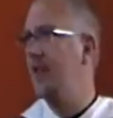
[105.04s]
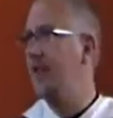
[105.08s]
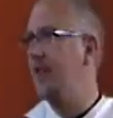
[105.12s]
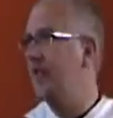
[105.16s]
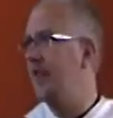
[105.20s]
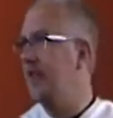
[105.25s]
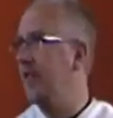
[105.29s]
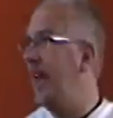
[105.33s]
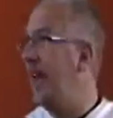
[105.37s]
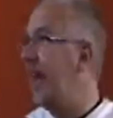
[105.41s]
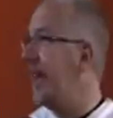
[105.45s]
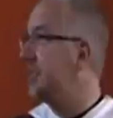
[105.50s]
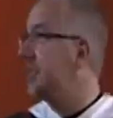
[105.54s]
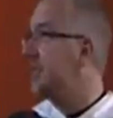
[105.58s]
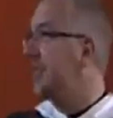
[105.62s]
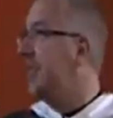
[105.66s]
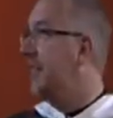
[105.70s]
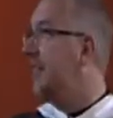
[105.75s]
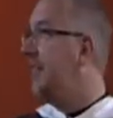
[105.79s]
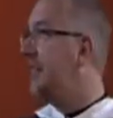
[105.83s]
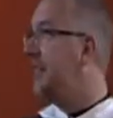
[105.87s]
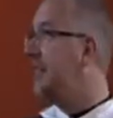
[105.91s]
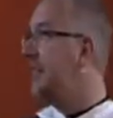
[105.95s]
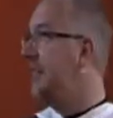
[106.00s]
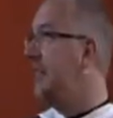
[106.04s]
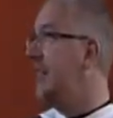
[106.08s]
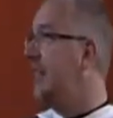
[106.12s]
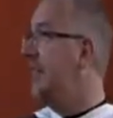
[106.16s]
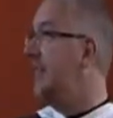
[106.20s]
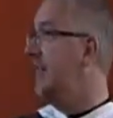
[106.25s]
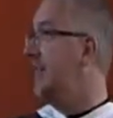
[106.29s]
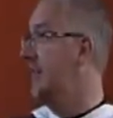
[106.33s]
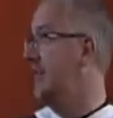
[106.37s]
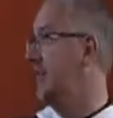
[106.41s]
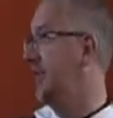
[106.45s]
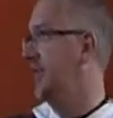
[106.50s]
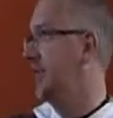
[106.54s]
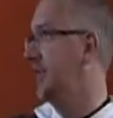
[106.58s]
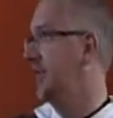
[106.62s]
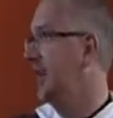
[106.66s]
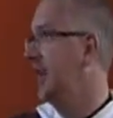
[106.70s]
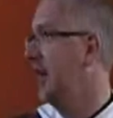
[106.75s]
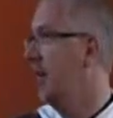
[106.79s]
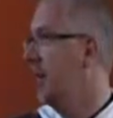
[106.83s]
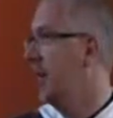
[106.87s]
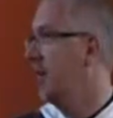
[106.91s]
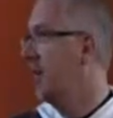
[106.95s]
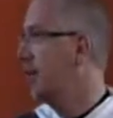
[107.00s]
hand on the casket. He
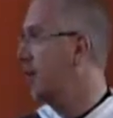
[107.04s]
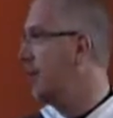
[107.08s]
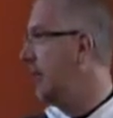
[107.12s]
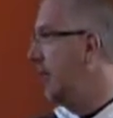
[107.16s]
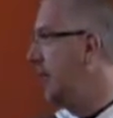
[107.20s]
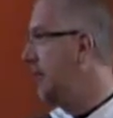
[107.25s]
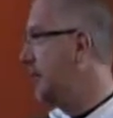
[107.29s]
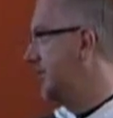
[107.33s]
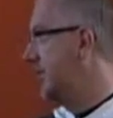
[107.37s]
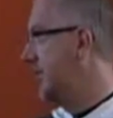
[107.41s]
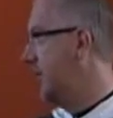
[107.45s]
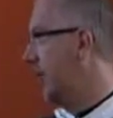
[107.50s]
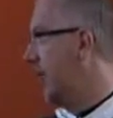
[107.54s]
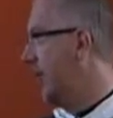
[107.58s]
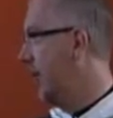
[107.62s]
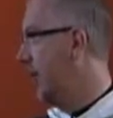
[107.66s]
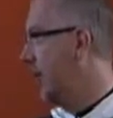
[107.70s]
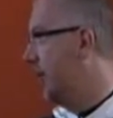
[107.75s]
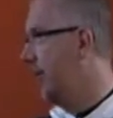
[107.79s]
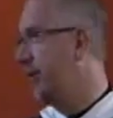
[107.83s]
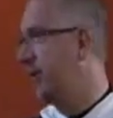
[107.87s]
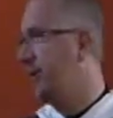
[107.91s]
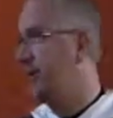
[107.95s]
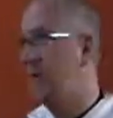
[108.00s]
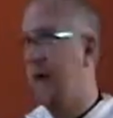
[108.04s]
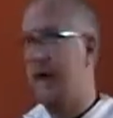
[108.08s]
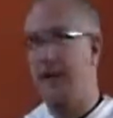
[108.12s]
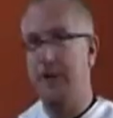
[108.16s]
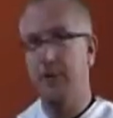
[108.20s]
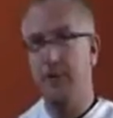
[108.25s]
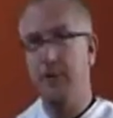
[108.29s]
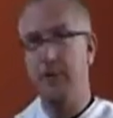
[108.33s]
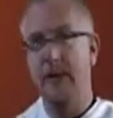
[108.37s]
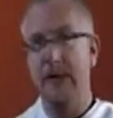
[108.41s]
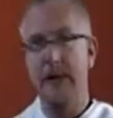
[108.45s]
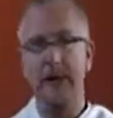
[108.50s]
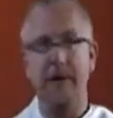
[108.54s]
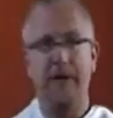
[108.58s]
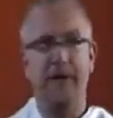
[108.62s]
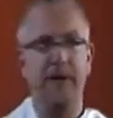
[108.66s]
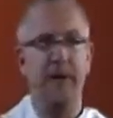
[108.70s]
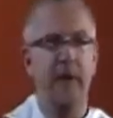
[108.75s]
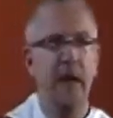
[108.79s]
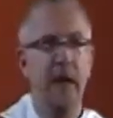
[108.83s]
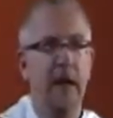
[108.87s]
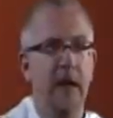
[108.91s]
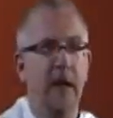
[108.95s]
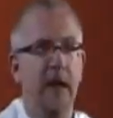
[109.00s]
sees the great sorrow, the great
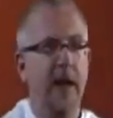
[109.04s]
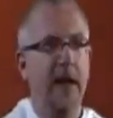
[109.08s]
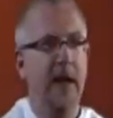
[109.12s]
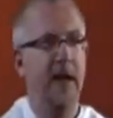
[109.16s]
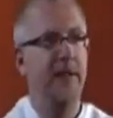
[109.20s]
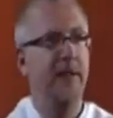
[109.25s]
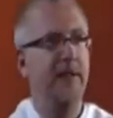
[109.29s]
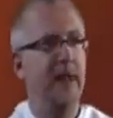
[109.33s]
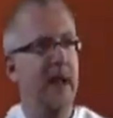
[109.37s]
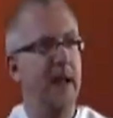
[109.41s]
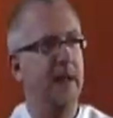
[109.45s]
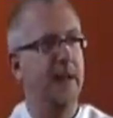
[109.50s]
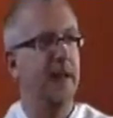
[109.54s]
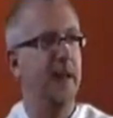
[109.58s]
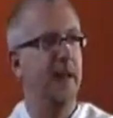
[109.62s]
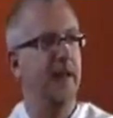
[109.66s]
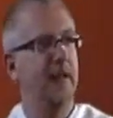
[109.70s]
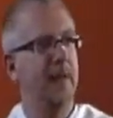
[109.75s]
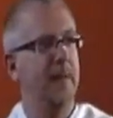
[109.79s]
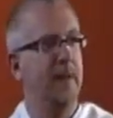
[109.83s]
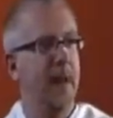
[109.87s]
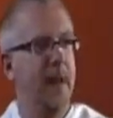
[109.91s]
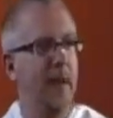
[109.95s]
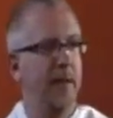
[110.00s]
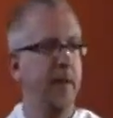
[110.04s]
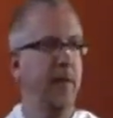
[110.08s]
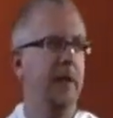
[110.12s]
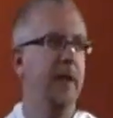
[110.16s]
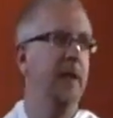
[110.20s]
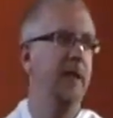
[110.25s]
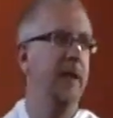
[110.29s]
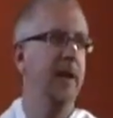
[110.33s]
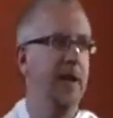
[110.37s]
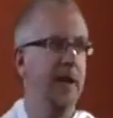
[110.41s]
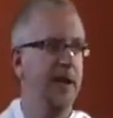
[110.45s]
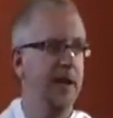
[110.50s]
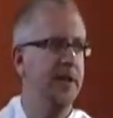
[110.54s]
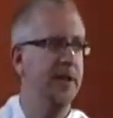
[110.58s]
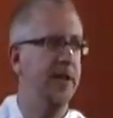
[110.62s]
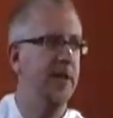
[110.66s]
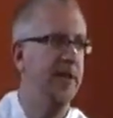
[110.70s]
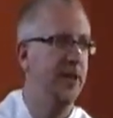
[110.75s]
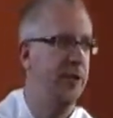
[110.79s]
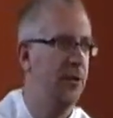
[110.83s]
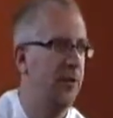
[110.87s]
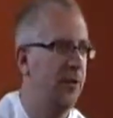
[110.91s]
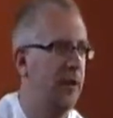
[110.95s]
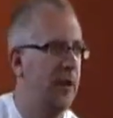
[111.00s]
grief that the mother
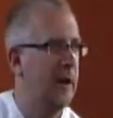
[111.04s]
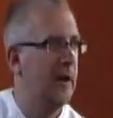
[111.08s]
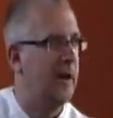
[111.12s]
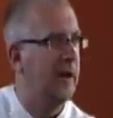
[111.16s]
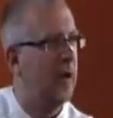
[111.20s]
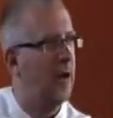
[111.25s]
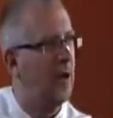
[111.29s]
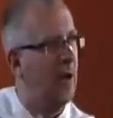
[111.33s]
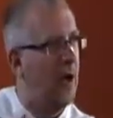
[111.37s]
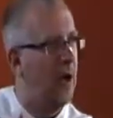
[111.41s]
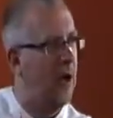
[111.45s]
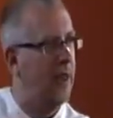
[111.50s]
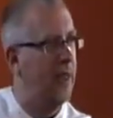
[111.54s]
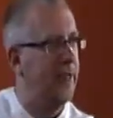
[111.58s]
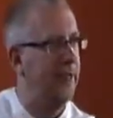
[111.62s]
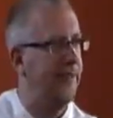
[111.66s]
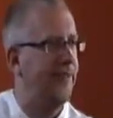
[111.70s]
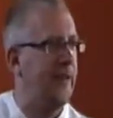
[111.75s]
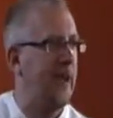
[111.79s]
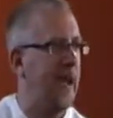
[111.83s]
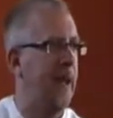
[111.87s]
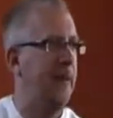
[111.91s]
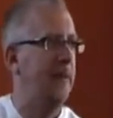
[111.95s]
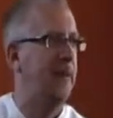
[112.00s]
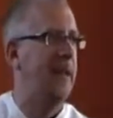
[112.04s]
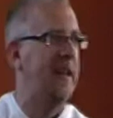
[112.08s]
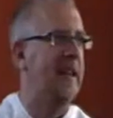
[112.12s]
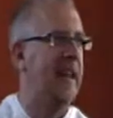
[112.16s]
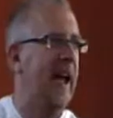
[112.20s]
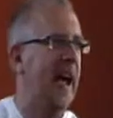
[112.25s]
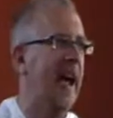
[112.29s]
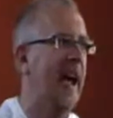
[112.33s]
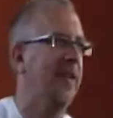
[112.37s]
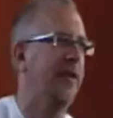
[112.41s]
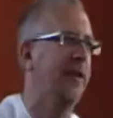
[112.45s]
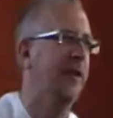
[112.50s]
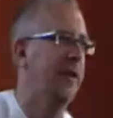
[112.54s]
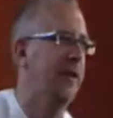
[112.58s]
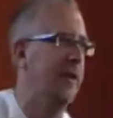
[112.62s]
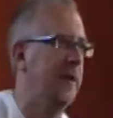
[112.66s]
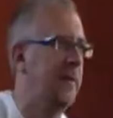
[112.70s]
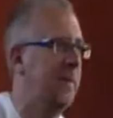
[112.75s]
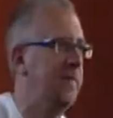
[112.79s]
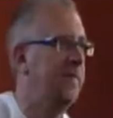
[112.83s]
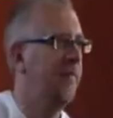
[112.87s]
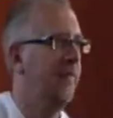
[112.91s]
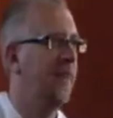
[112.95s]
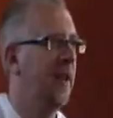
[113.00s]
is enduring and all the family gathered.
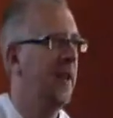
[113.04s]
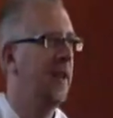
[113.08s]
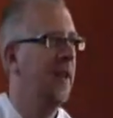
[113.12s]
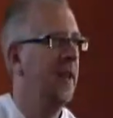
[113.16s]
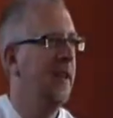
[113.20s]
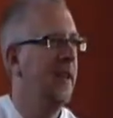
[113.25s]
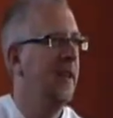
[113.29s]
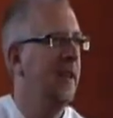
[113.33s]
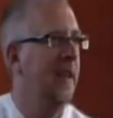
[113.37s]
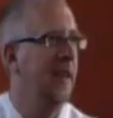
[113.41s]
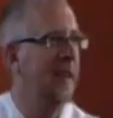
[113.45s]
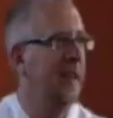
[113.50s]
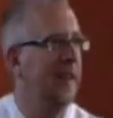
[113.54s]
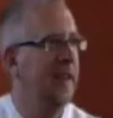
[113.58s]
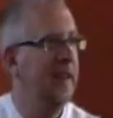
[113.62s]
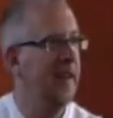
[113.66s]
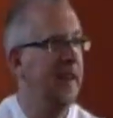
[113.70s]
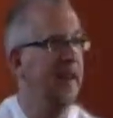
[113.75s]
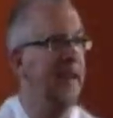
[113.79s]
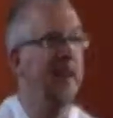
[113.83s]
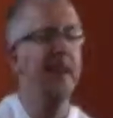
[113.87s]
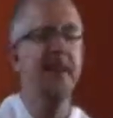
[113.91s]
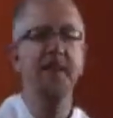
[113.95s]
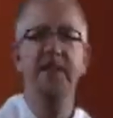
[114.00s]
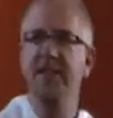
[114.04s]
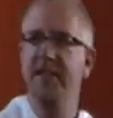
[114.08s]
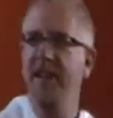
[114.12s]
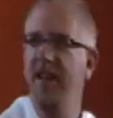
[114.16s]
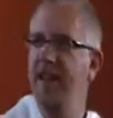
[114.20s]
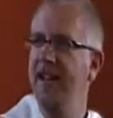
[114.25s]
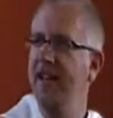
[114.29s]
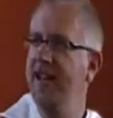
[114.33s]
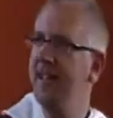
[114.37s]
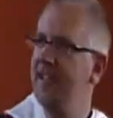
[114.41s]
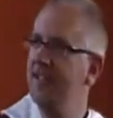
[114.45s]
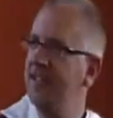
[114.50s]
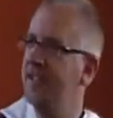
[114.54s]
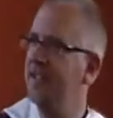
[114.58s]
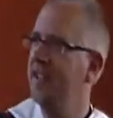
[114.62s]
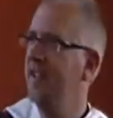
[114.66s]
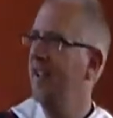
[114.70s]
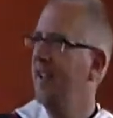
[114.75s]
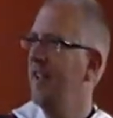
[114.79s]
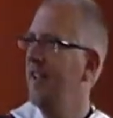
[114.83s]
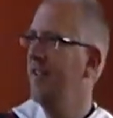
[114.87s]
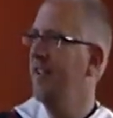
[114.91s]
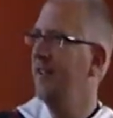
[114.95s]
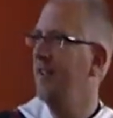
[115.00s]
And he
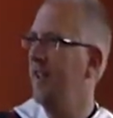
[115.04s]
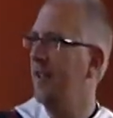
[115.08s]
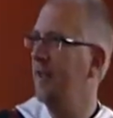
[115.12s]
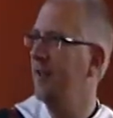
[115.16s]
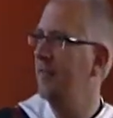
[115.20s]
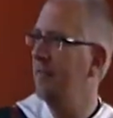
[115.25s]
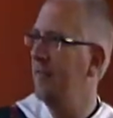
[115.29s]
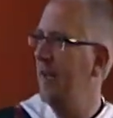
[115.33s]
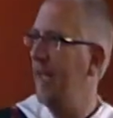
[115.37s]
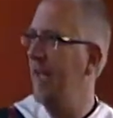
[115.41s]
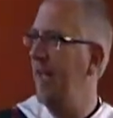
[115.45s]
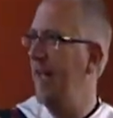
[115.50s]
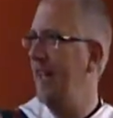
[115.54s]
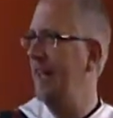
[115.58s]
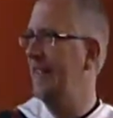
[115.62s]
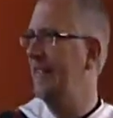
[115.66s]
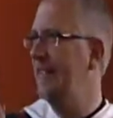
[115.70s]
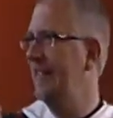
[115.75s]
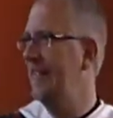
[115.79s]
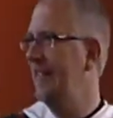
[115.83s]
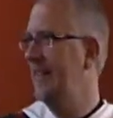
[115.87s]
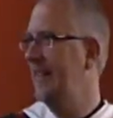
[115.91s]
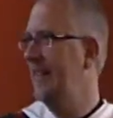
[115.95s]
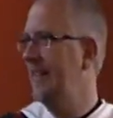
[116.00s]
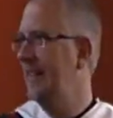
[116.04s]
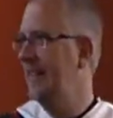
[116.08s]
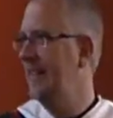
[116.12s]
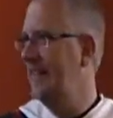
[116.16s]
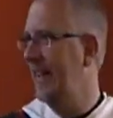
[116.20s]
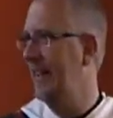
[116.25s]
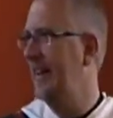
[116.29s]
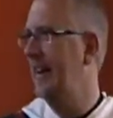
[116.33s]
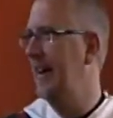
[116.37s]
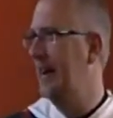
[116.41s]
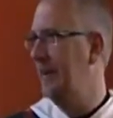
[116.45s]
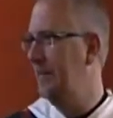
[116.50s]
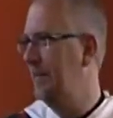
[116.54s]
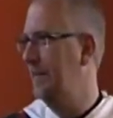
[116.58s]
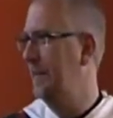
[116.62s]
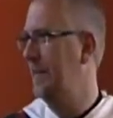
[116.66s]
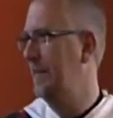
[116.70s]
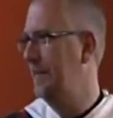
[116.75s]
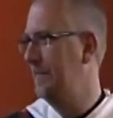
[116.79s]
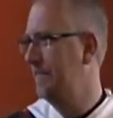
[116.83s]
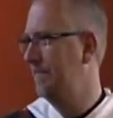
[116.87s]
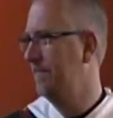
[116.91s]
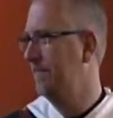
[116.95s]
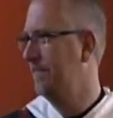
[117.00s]
says, "Young man, get up."
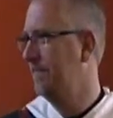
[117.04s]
